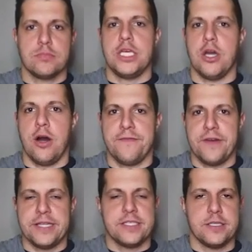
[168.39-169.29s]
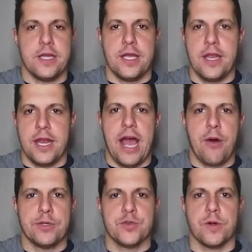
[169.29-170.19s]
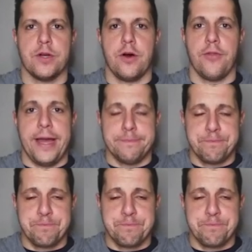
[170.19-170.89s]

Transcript: the offense and how it's running, all that.